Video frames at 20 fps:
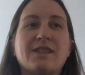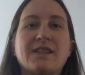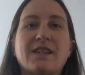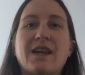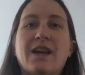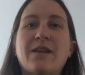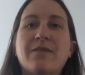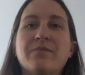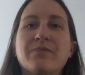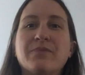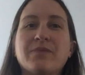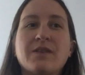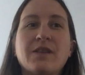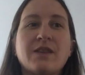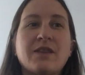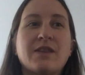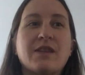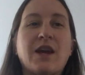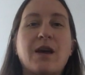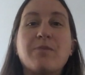again
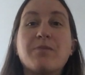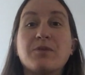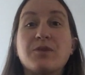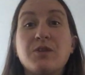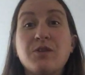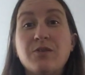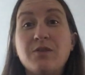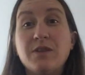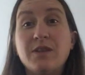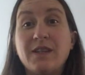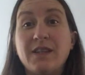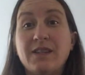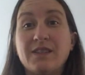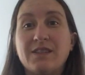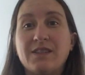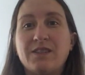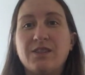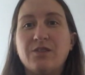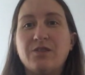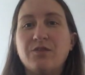the
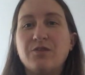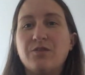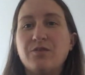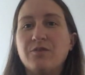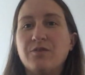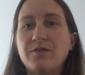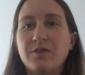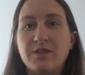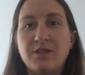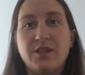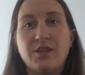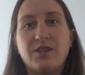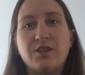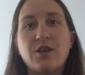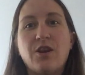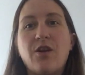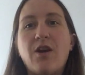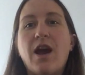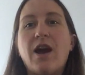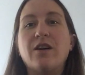opportunities to
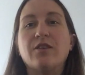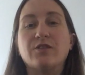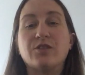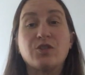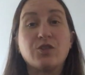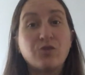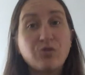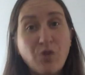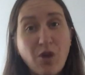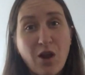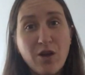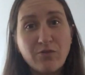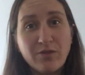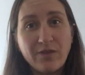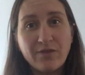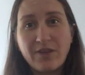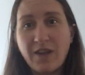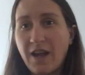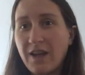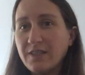show how strong
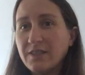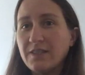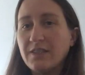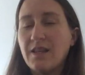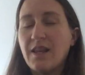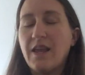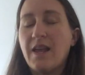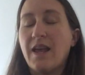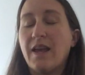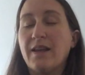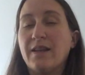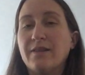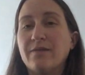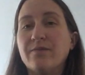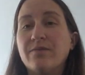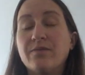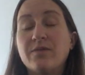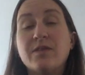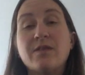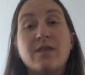we've gotten,
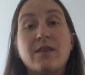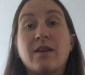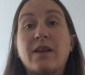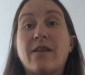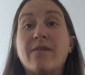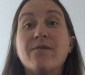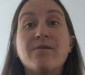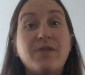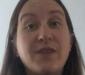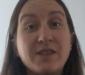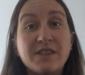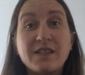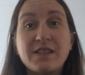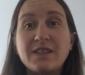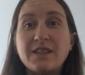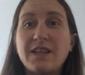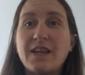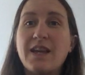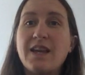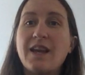and again
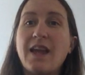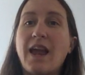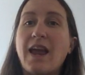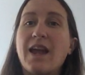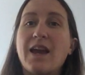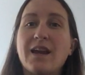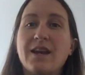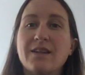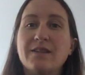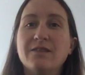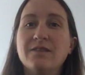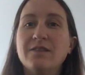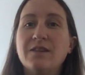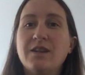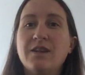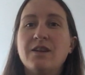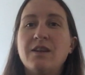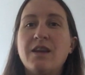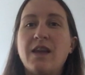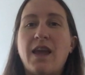physically
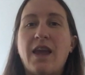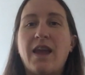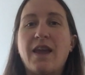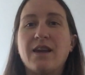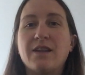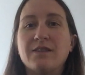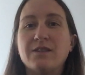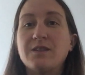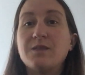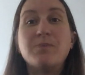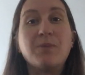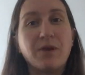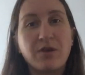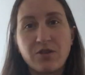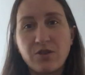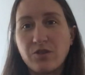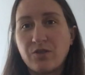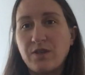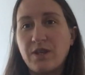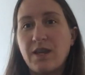and
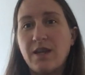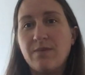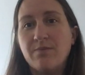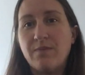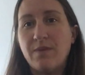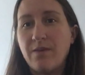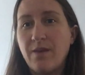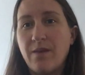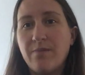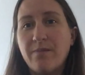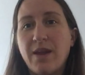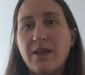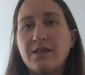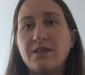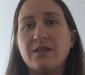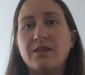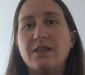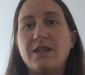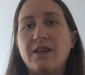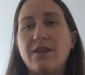spiritually,
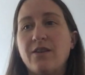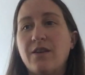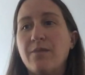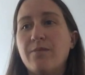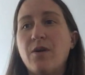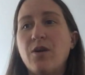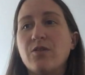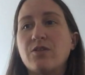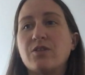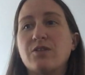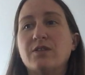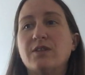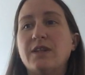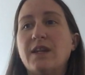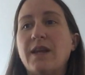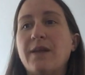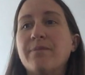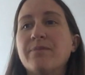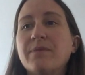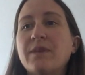mentally,
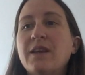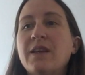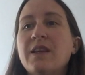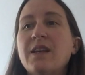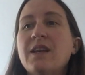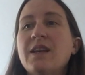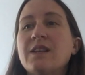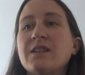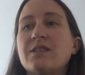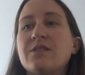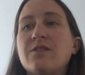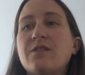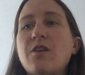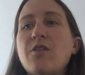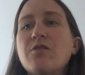emotionally. So